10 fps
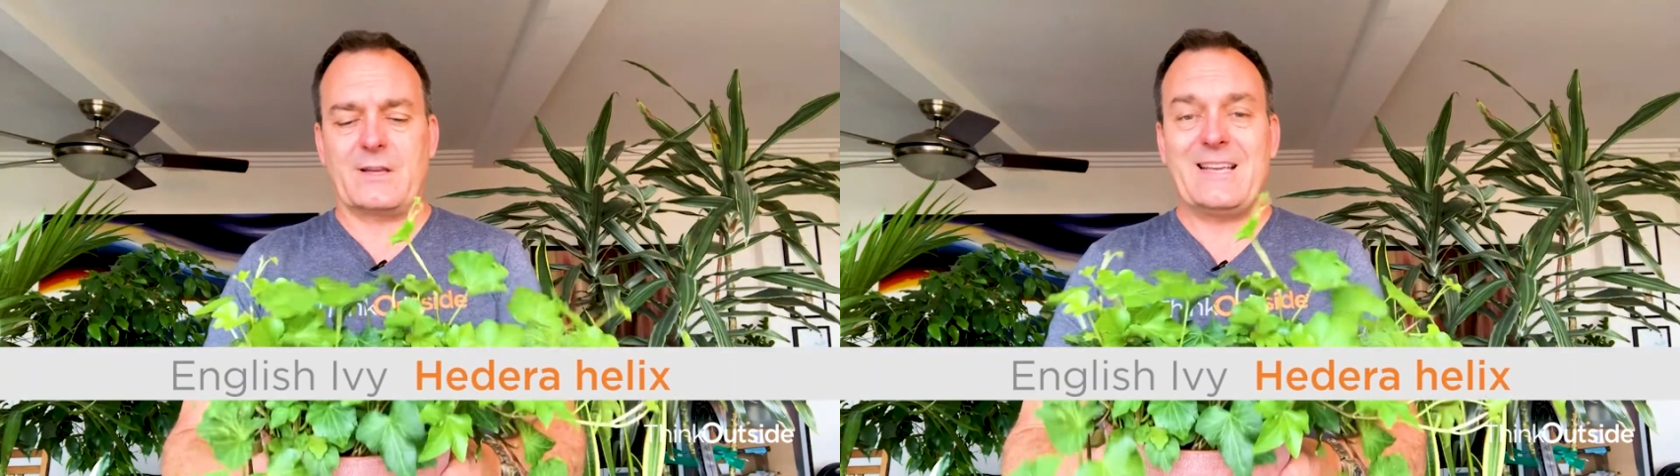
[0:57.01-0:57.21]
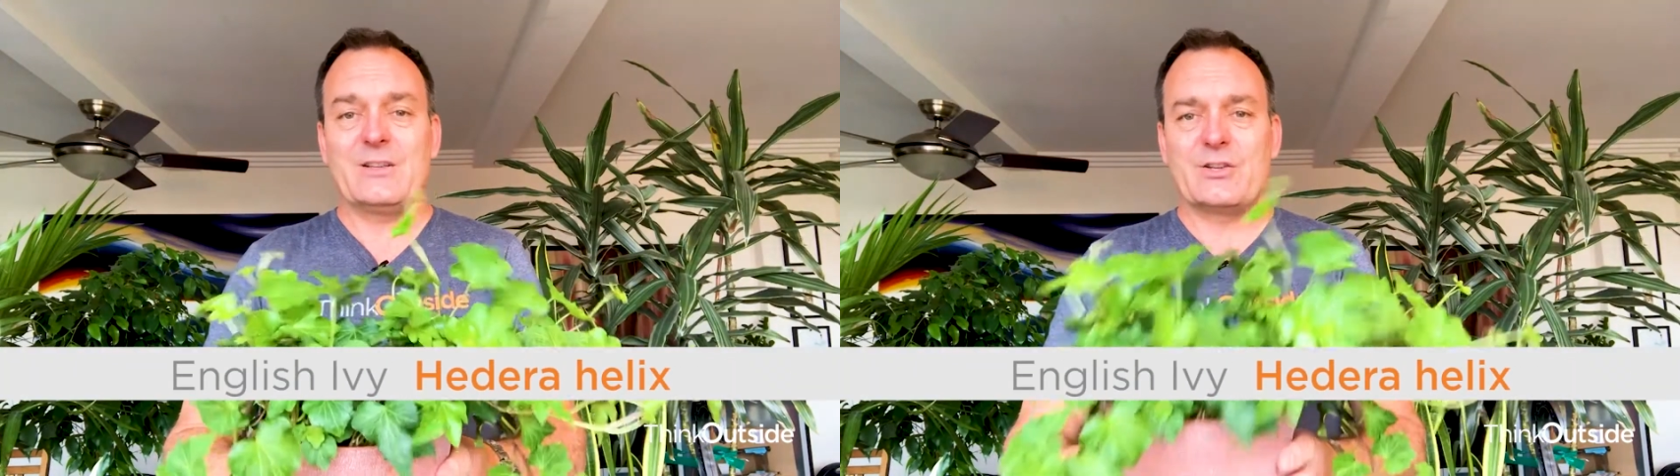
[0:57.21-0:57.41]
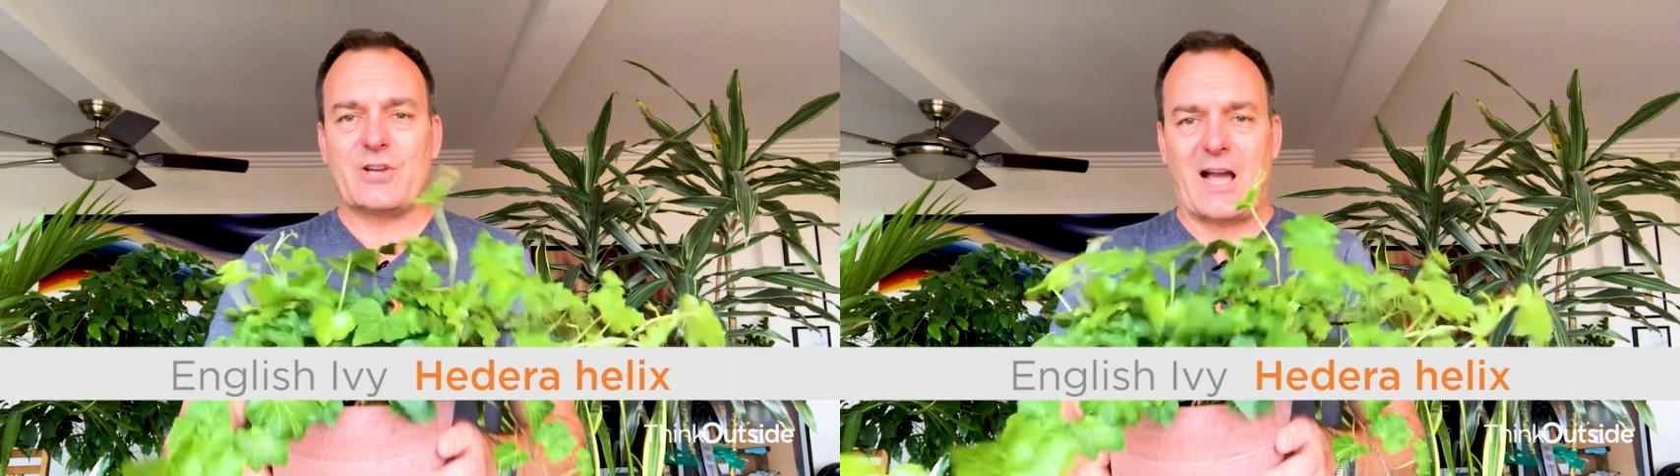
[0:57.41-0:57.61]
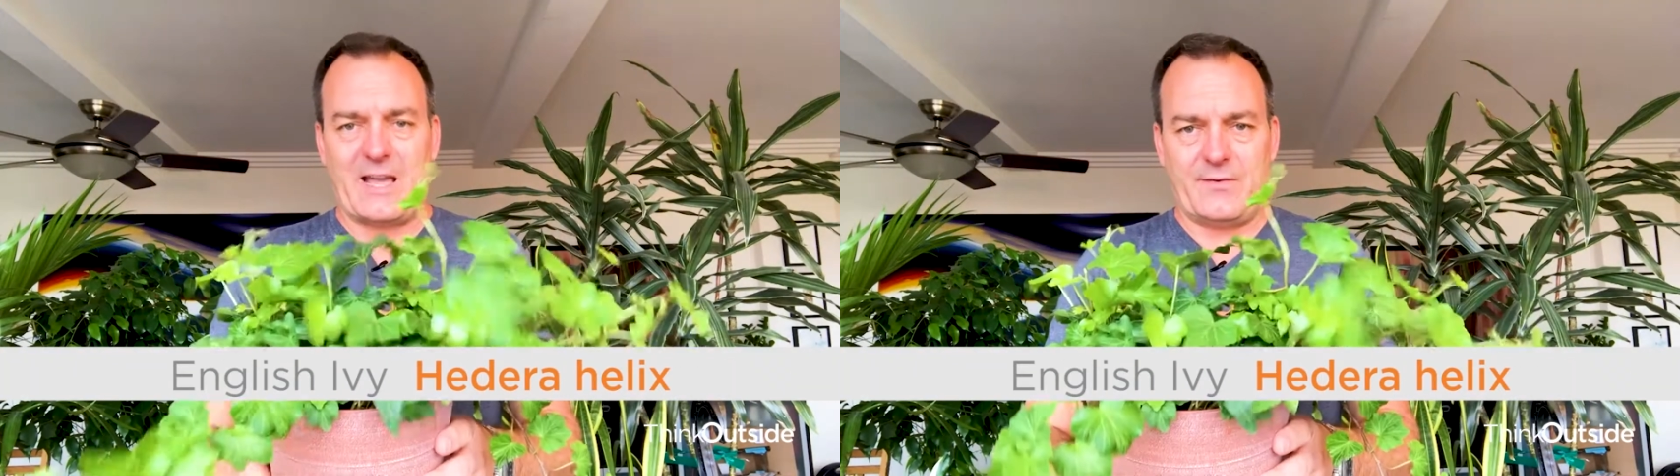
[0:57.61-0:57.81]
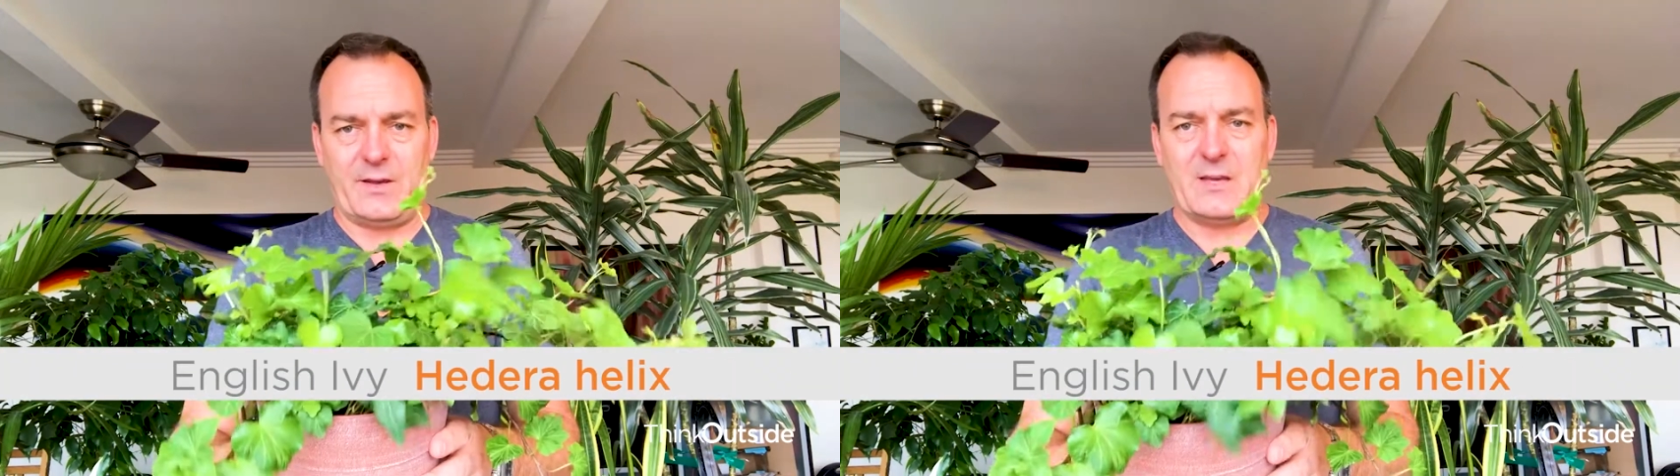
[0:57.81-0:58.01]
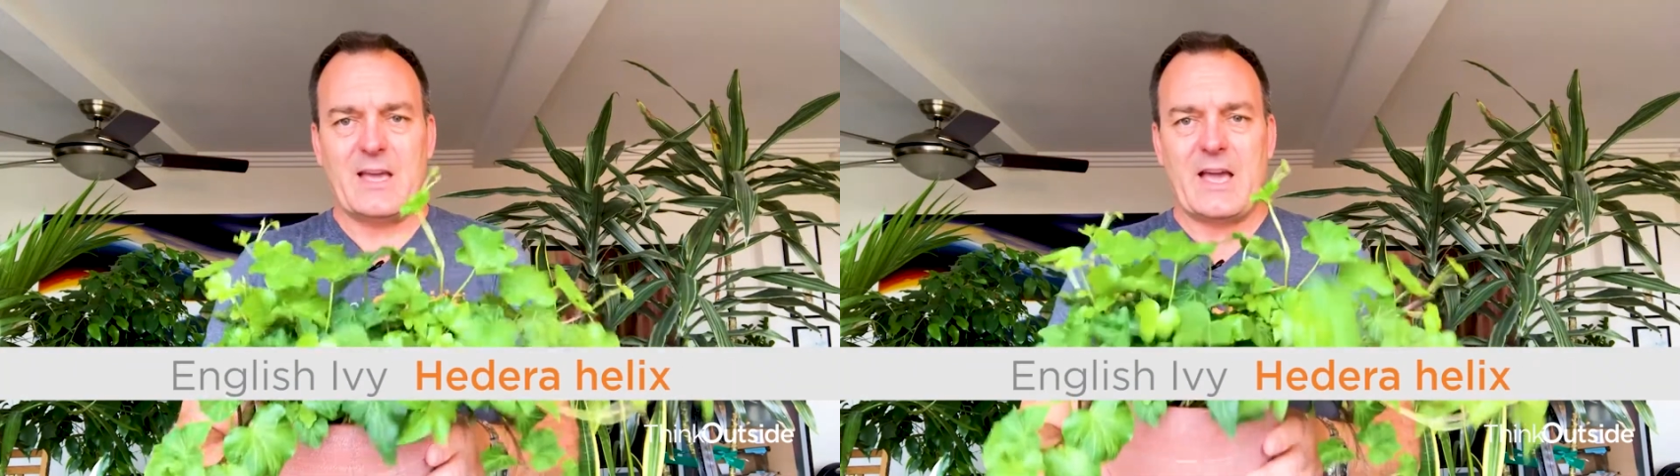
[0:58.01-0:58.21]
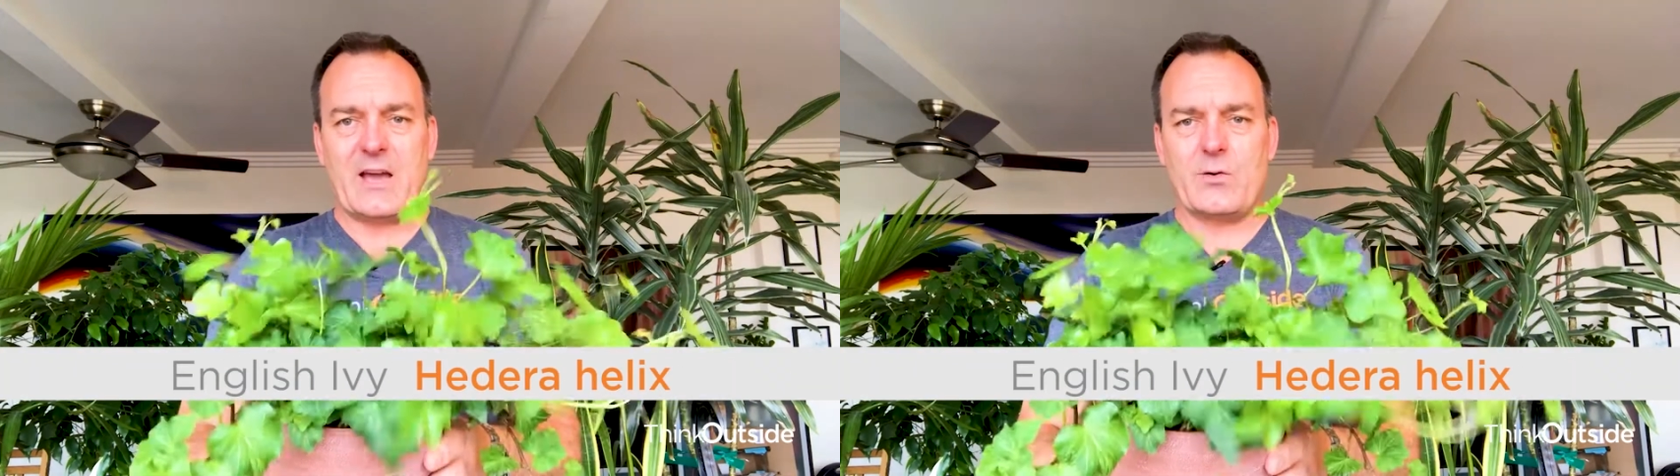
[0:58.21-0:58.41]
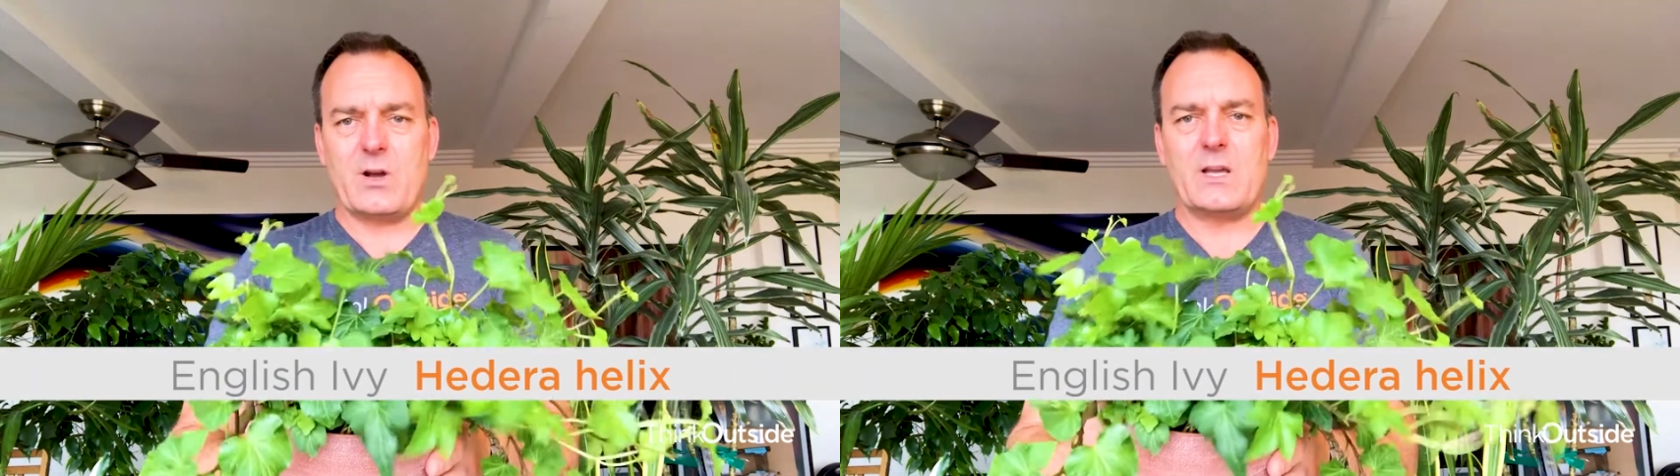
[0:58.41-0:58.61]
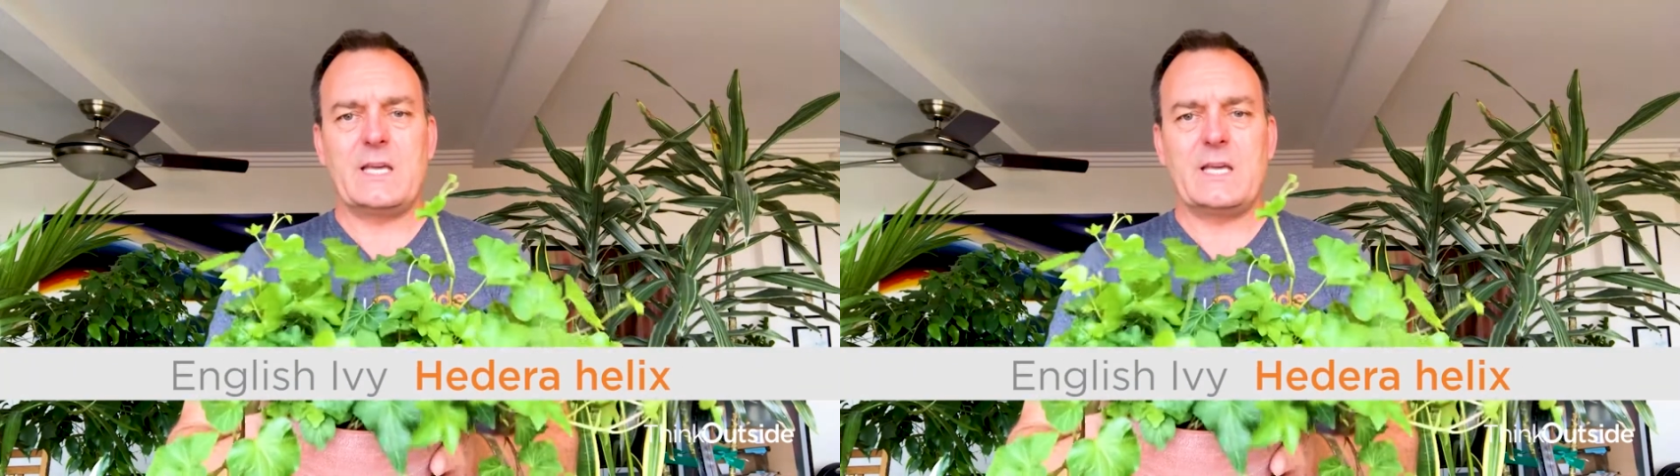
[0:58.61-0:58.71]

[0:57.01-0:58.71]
English Ivy Hedera